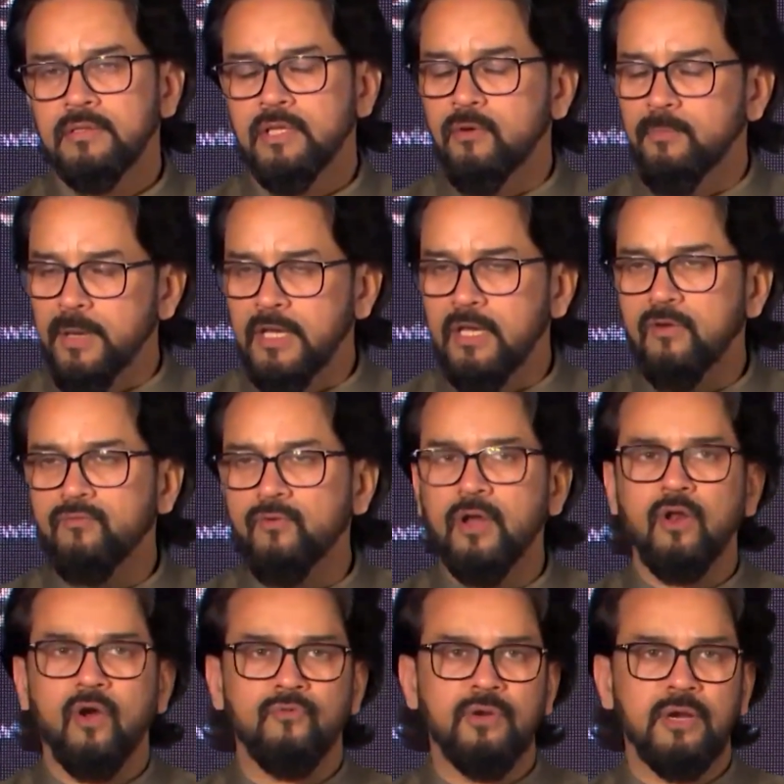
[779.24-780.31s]
They were making
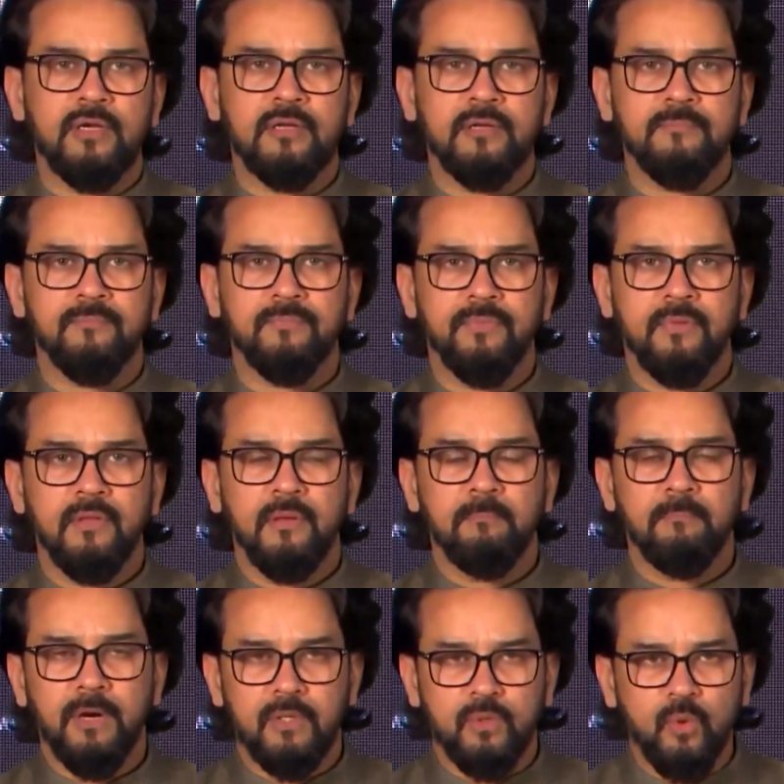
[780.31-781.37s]
fun of it,
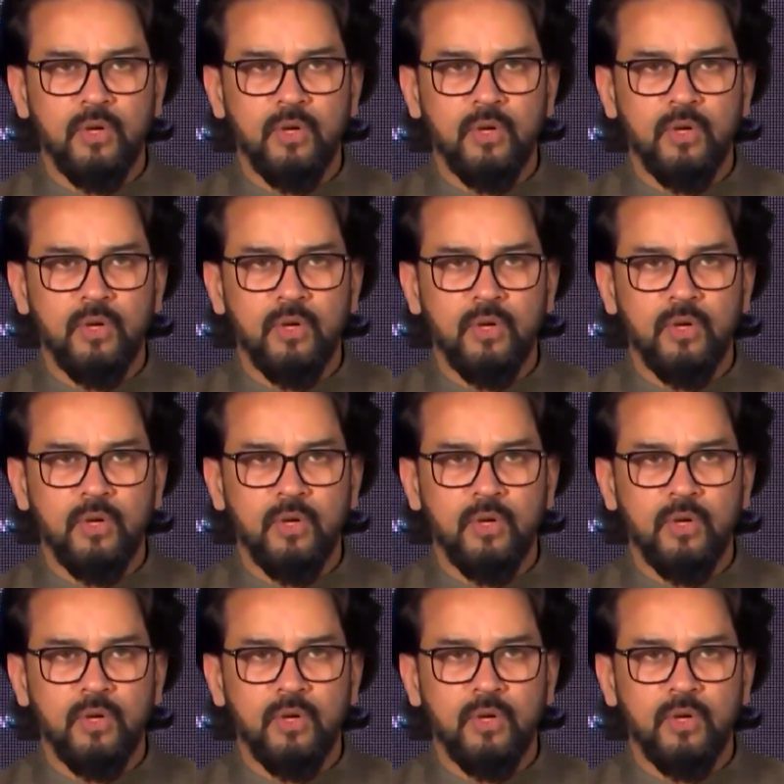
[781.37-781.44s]
but